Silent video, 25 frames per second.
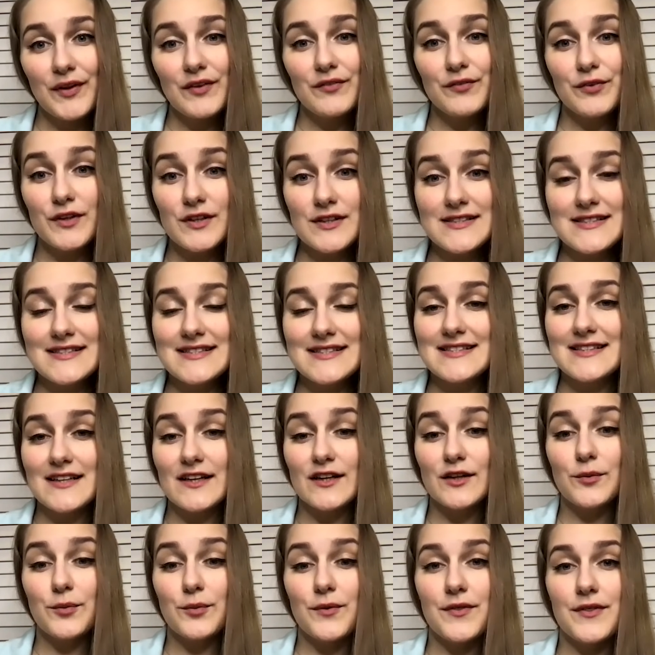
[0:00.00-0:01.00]
First,
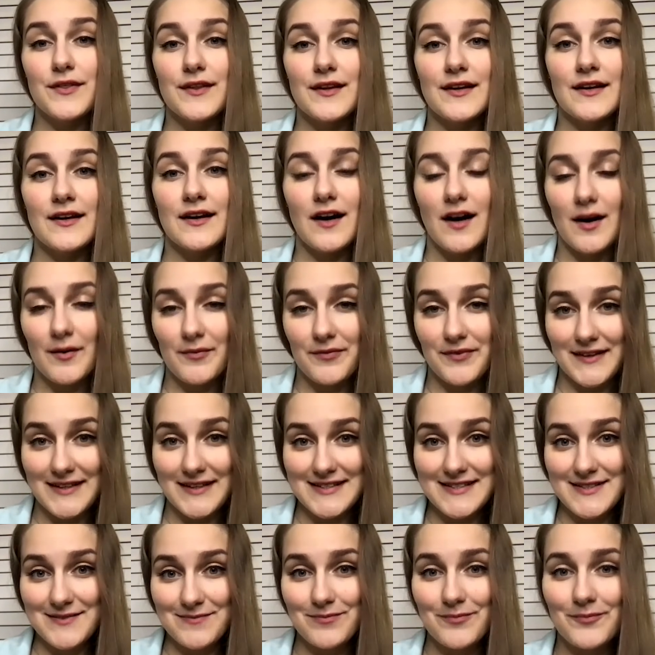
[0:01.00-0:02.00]
start with the
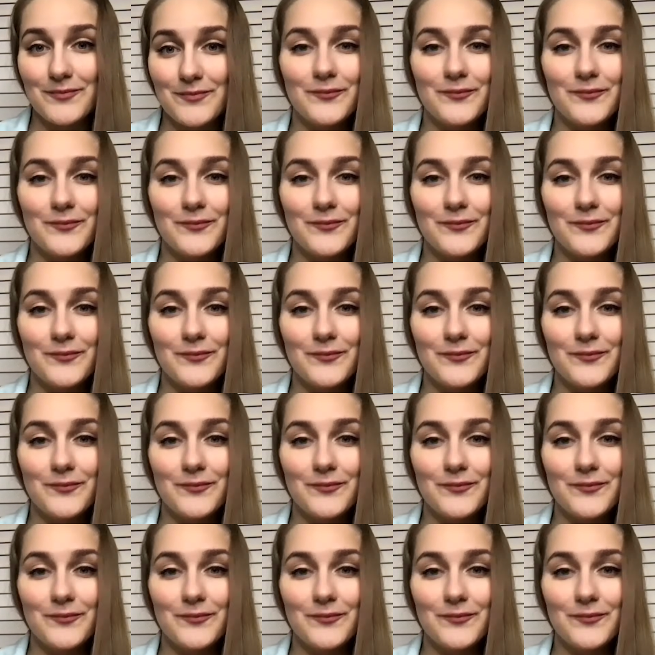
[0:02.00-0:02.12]
obvious.